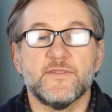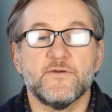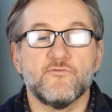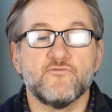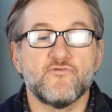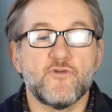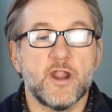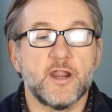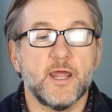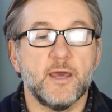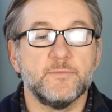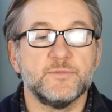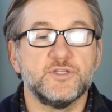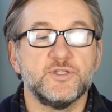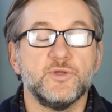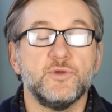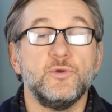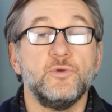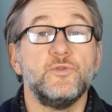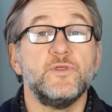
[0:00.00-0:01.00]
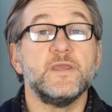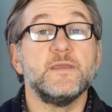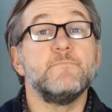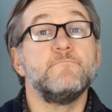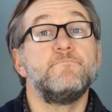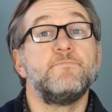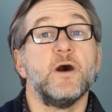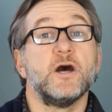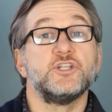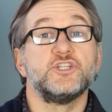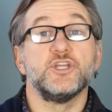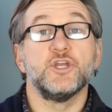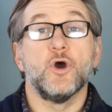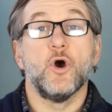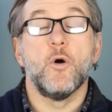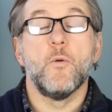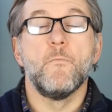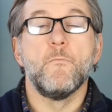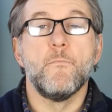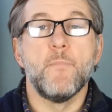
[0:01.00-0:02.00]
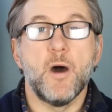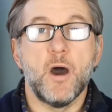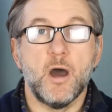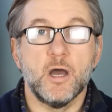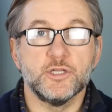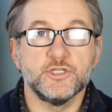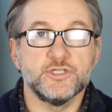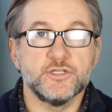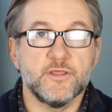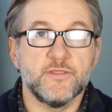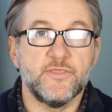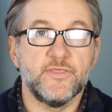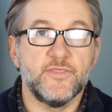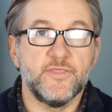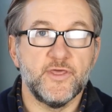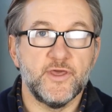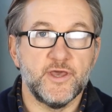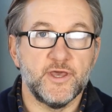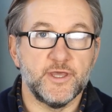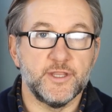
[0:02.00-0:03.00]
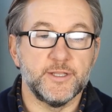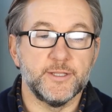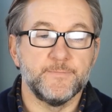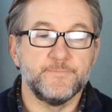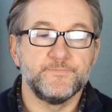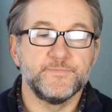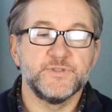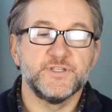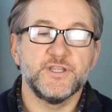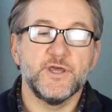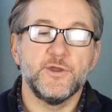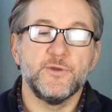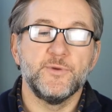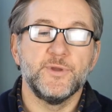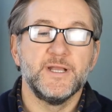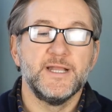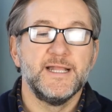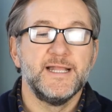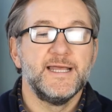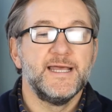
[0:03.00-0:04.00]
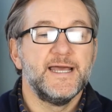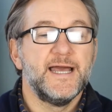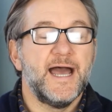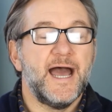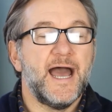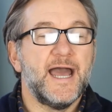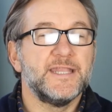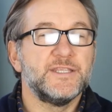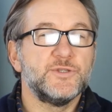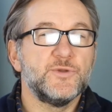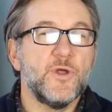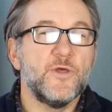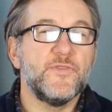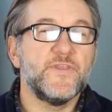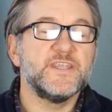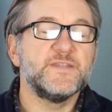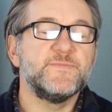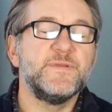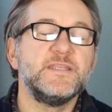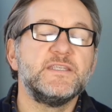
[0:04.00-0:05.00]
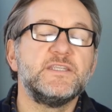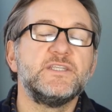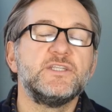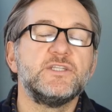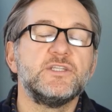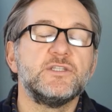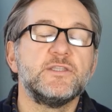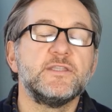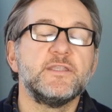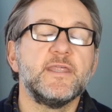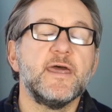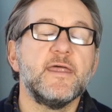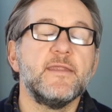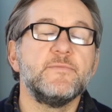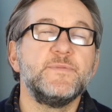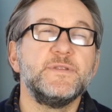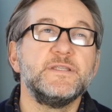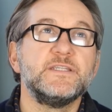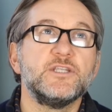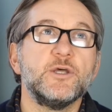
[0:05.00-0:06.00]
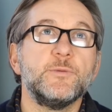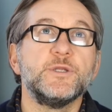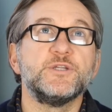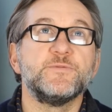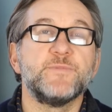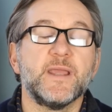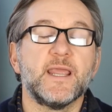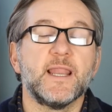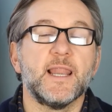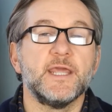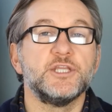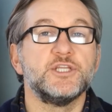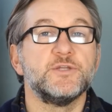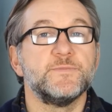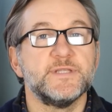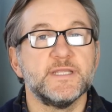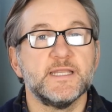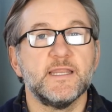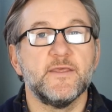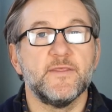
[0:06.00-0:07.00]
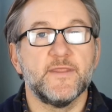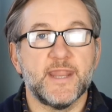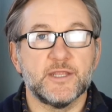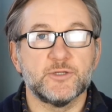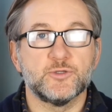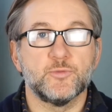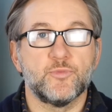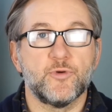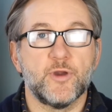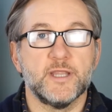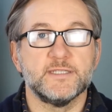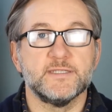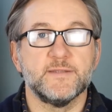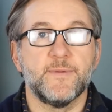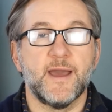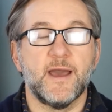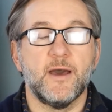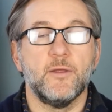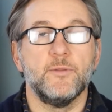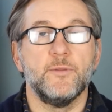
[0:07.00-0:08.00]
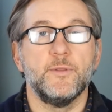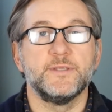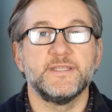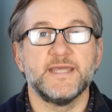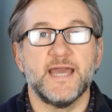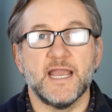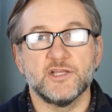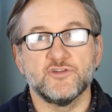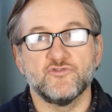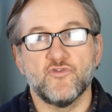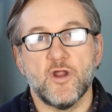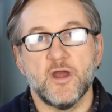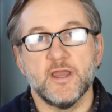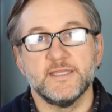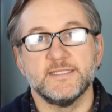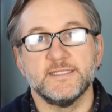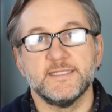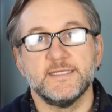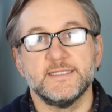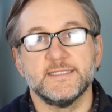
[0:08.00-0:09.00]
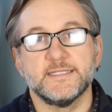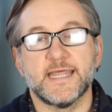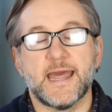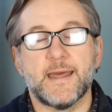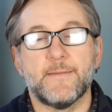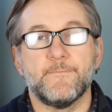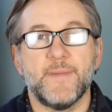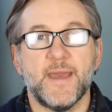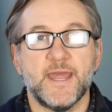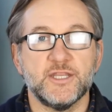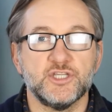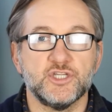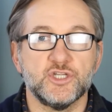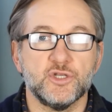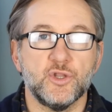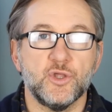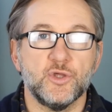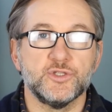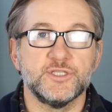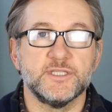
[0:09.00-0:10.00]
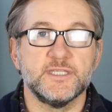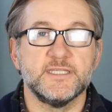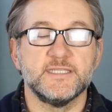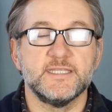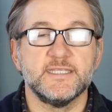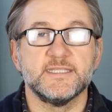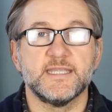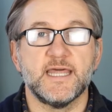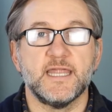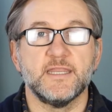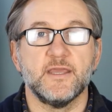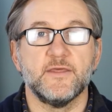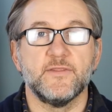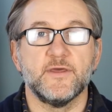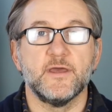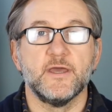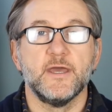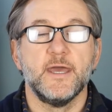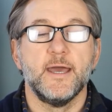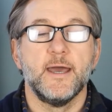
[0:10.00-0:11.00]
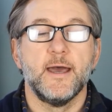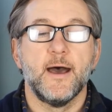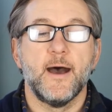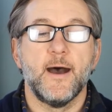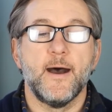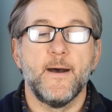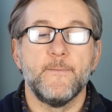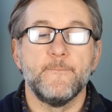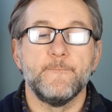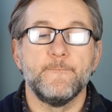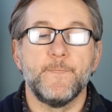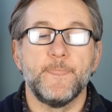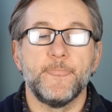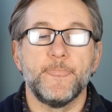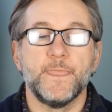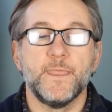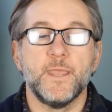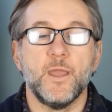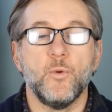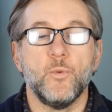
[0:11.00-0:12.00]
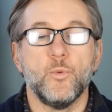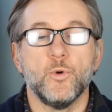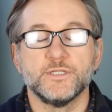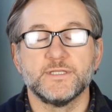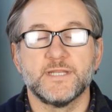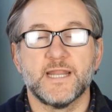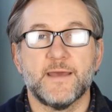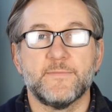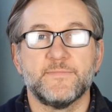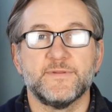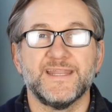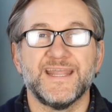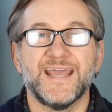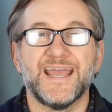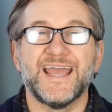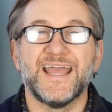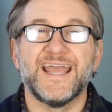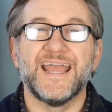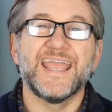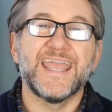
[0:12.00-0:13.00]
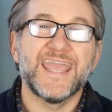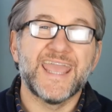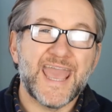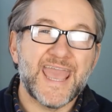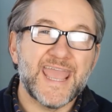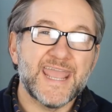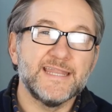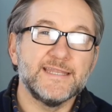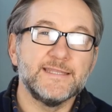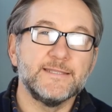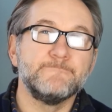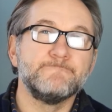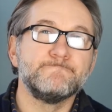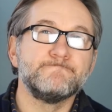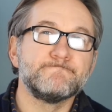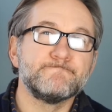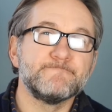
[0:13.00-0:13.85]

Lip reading: in the run-up to the budget on March 3rd. So, do you know what? There have been so much speculation, particularly in the national press, about tax rises and pension losses, this, that, and the other. What's going to happen? Again,